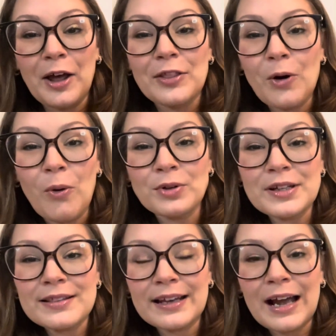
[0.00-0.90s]
the only
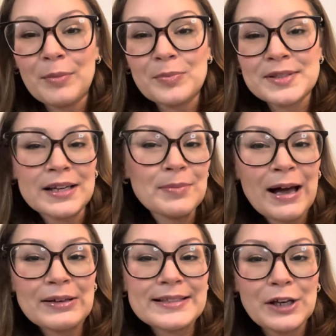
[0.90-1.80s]
thing I'm upset
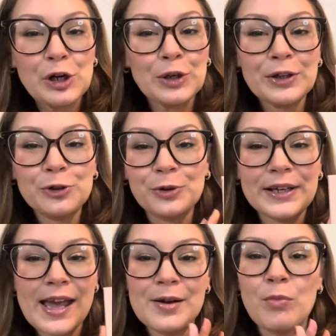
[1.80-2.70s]
about is I couldn't
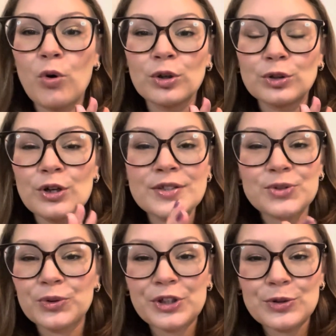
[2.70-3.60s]
create more looks
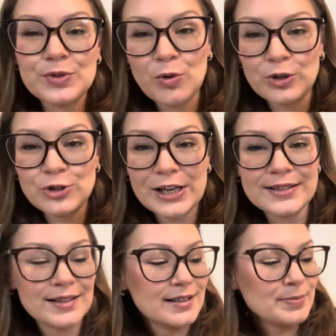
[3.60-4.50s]
or use more shades
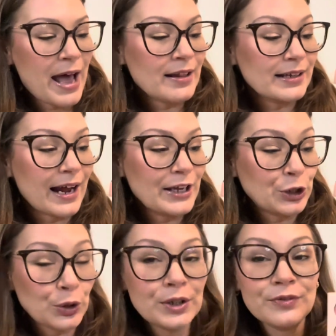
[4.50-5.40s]
in this palette. I
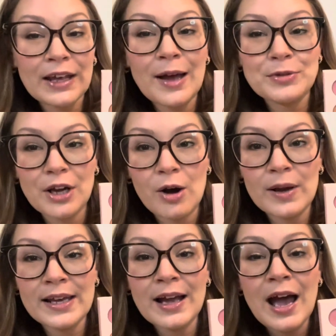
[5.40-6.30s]
could have kept
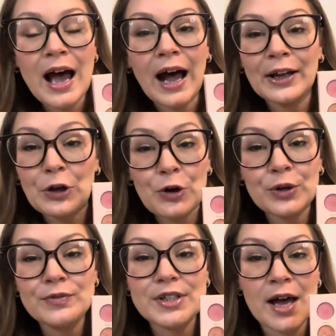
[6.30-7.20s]
going. I could
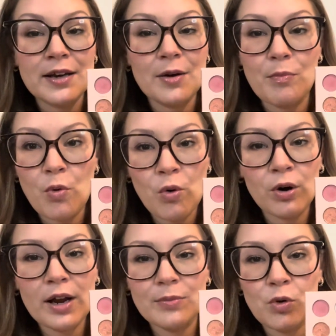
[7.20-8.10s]
have done more
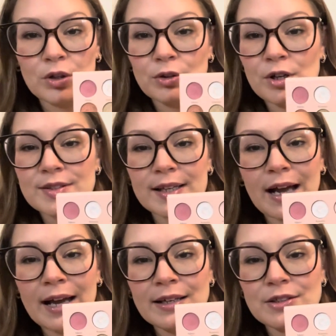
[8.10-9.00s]
and more looks. Like,
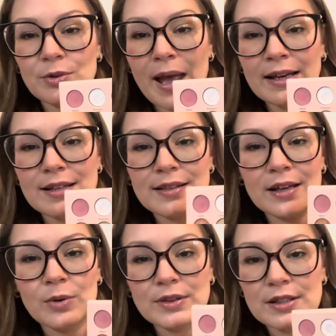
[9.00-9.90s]
I didn't do
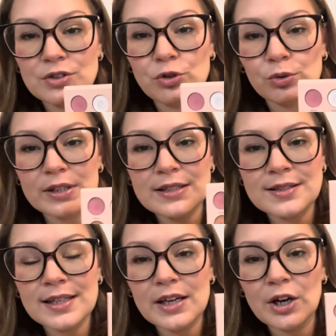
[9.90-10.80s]
anything with these greens
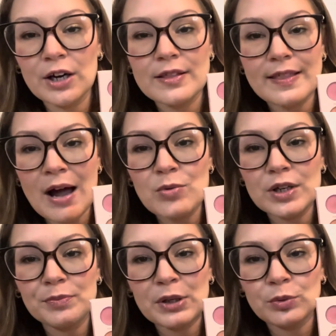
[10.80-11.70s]
here. That would
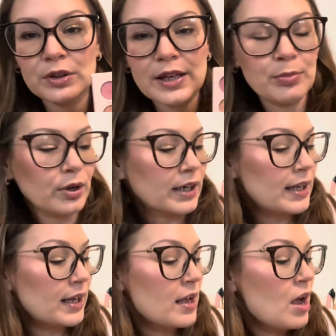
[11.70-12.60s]
have been really
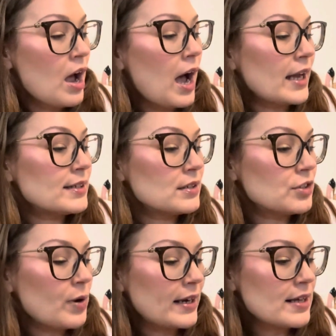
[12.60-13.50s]
pretty. I didn't
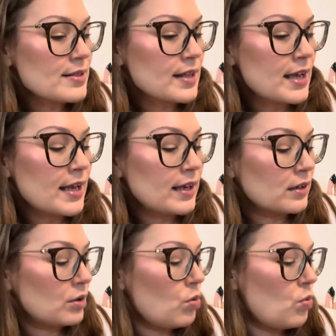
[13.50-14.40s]
do
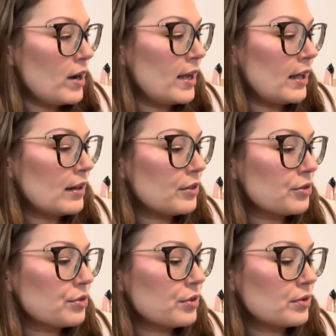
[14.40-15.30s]
anything
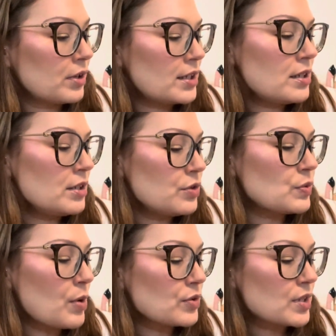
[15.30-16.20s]
with, I did use
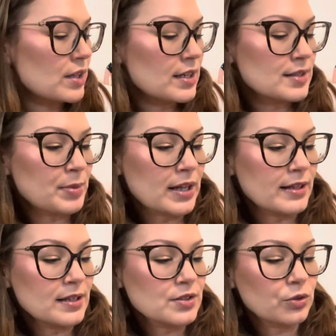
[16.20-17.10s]
most of these, but like
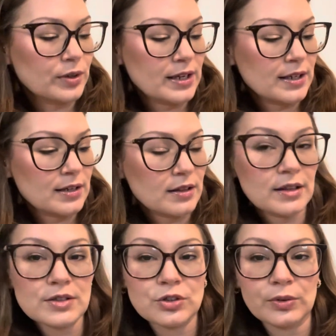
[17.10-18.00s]
this green
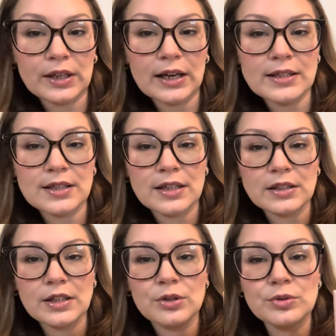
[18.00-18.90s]
I didn't
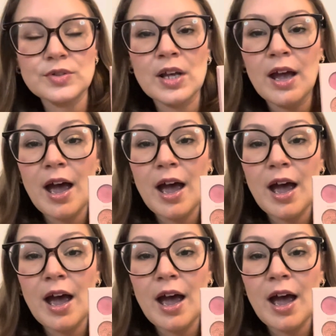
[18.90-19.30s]
use.